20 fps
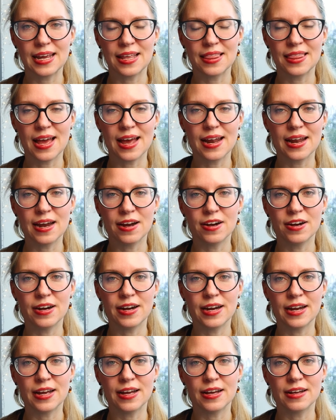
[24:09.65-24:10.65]
in that
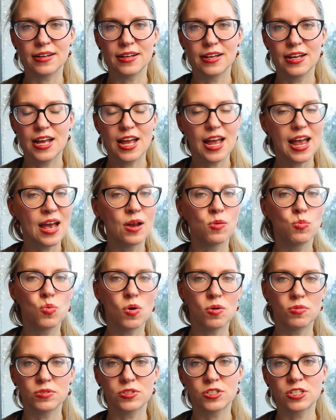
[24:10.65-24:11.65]
area and
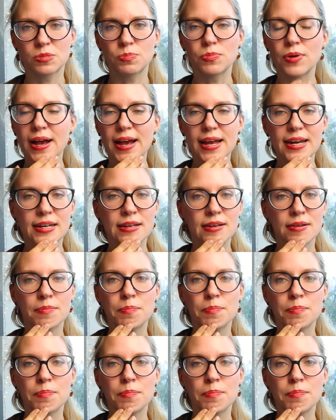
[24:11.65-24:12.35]
won't spread,